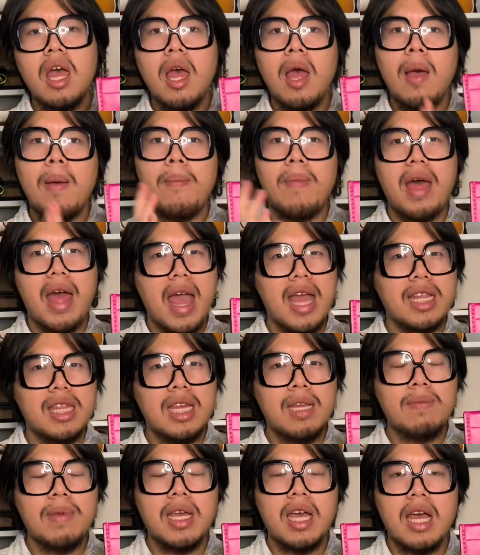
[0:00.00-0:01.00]
but I
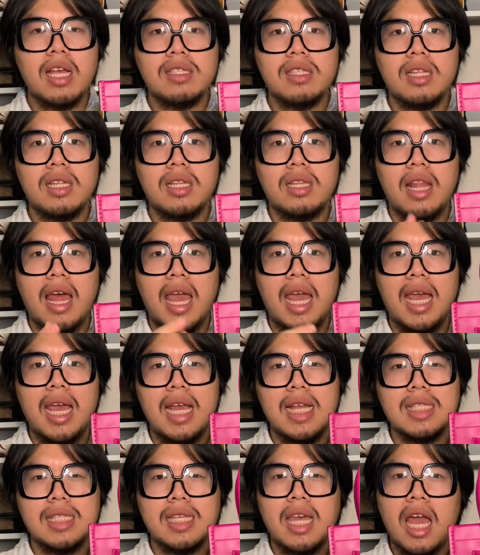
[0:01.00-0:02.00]
think because of the light,
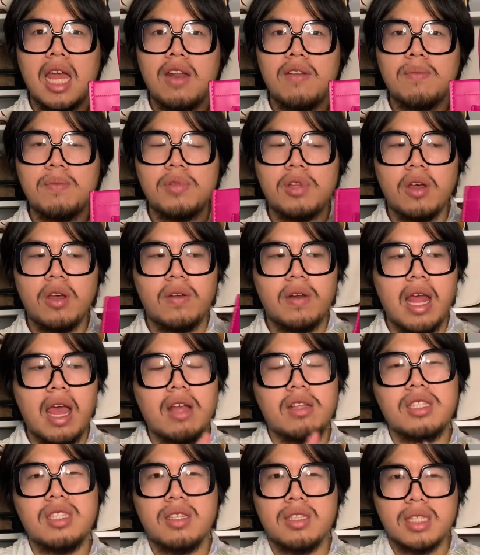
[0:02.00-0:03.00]
it's kind of blown
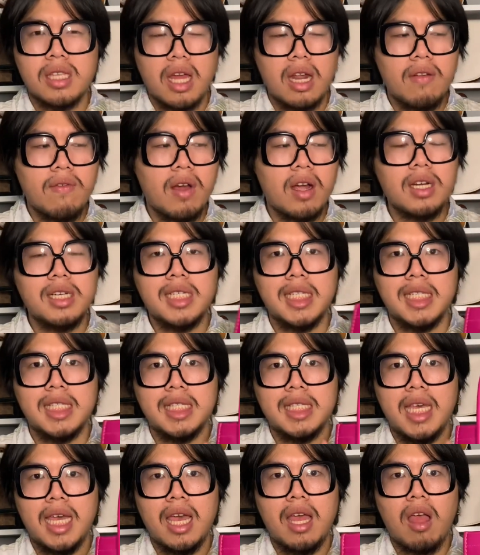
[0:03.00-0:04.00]
out, so it's kind of hard to
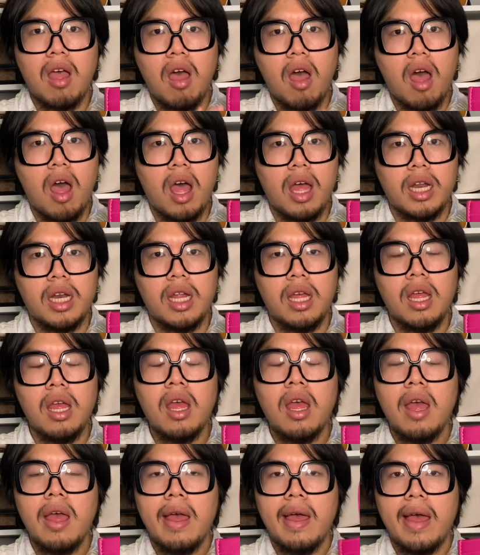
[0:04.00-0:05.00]
see it on
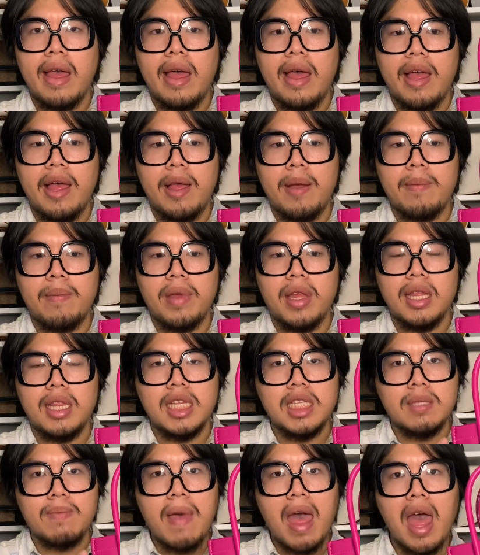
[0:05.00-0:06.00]

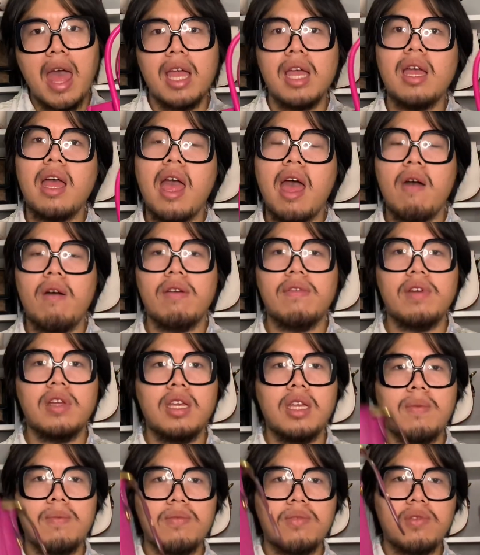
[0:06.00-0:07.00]
this bag. However, you
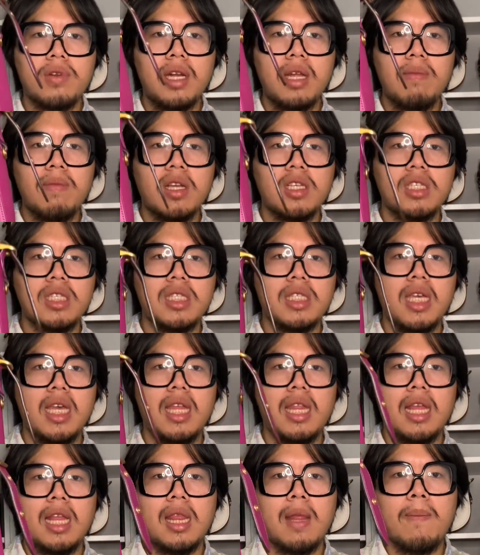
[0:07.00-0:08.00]
can pretty much see
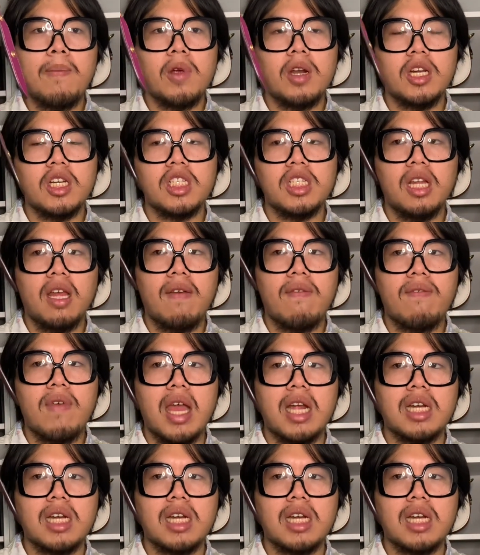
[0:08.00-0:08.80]
like the burnishing effect